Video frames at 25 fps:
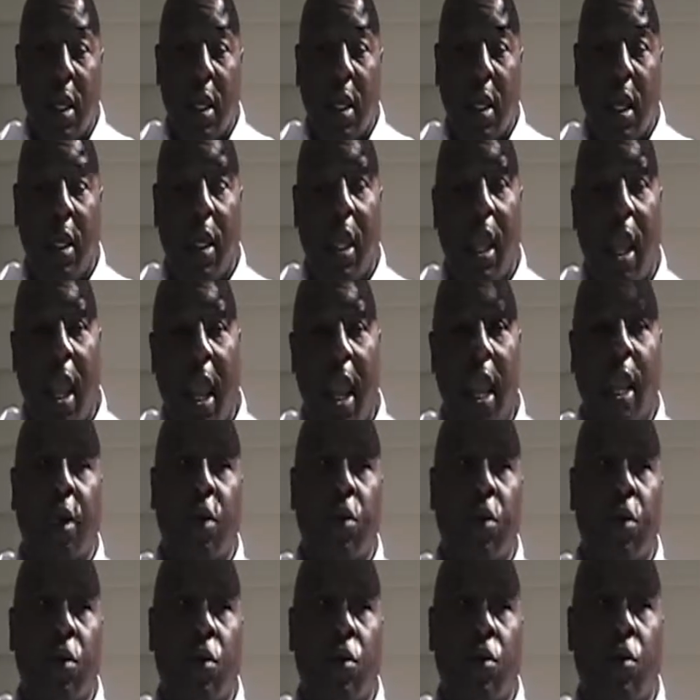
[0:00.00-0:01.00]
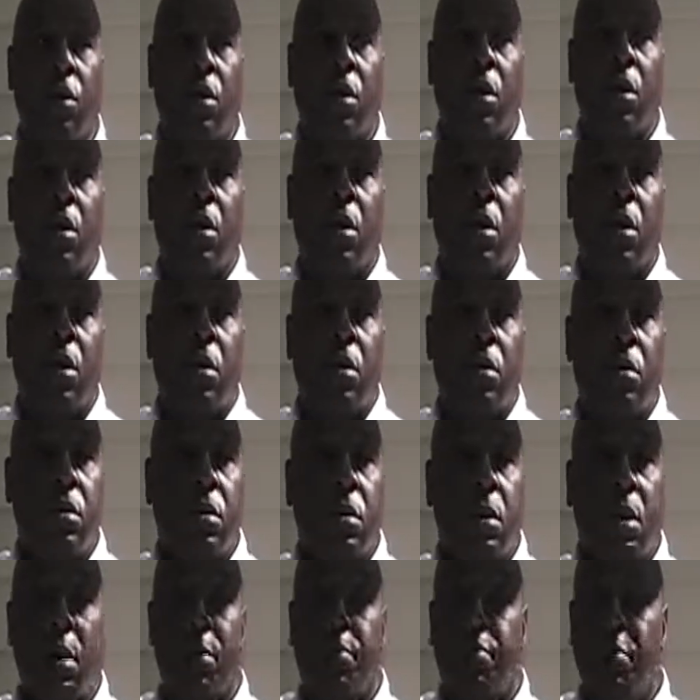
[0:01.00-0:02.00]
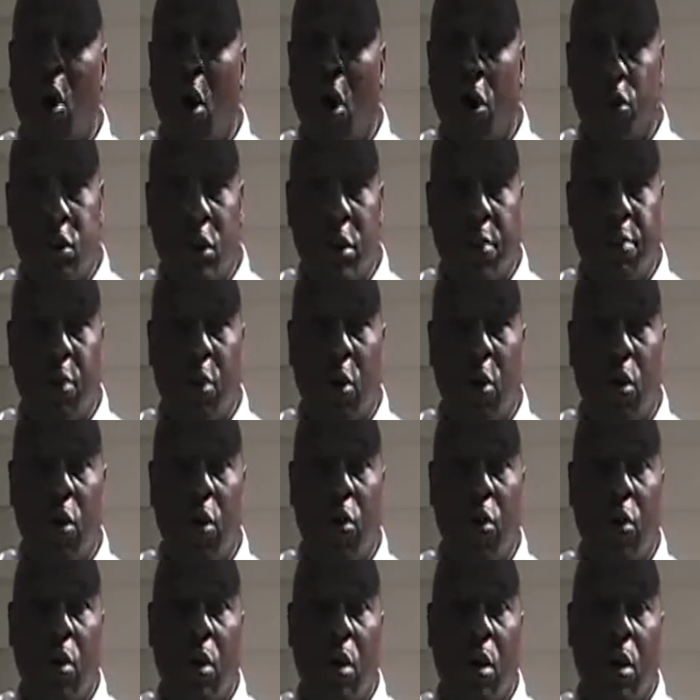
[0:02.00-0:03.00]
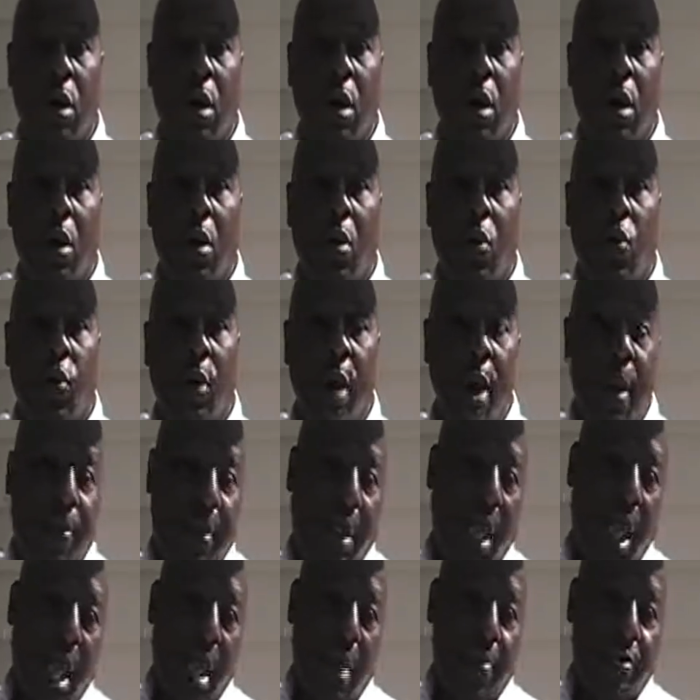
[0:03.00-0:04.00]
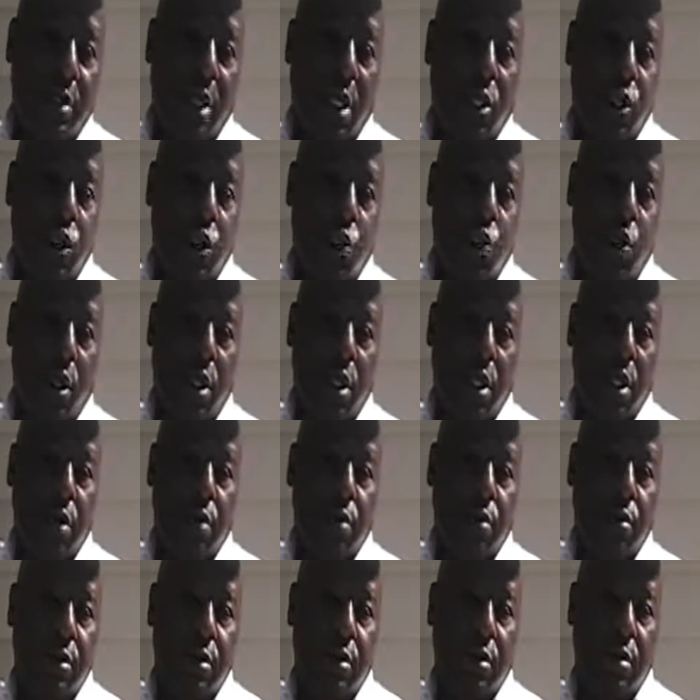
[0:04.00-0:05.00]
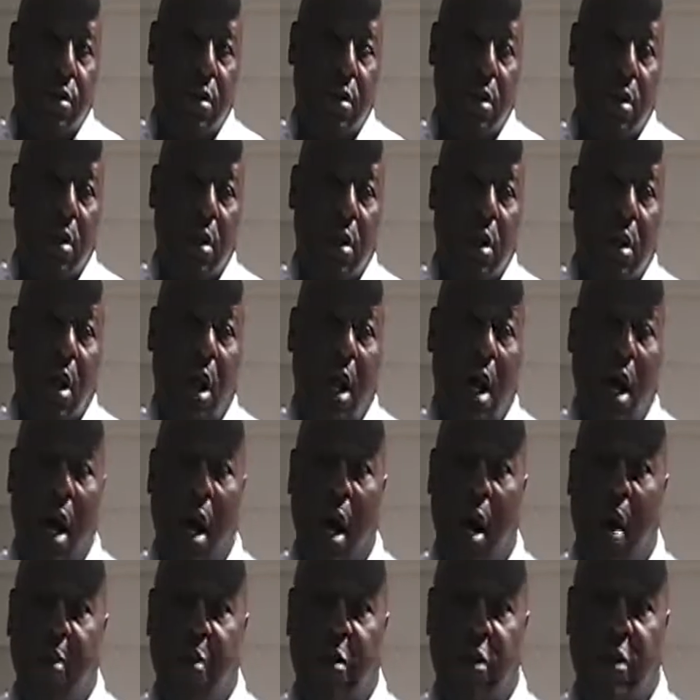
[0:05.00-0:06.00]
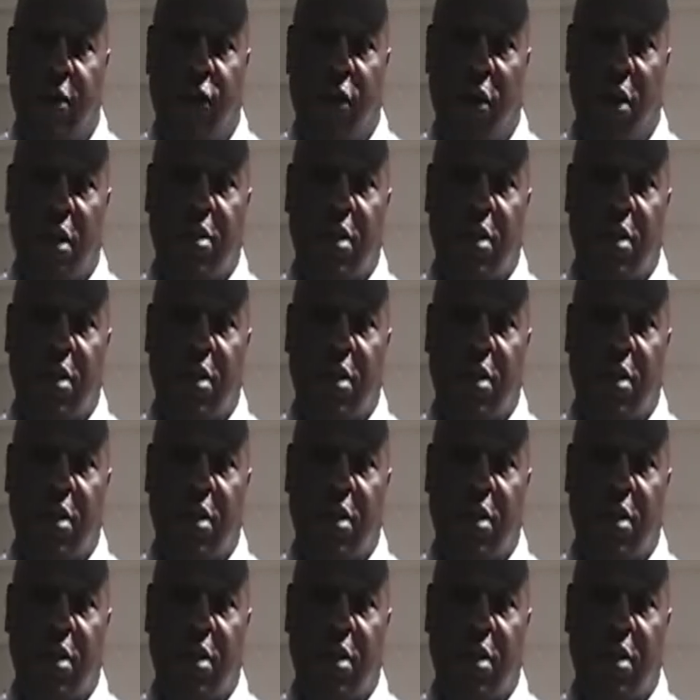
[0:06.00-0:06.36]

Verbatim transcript: can handle the multiple webcams that you want to use. Um, it's very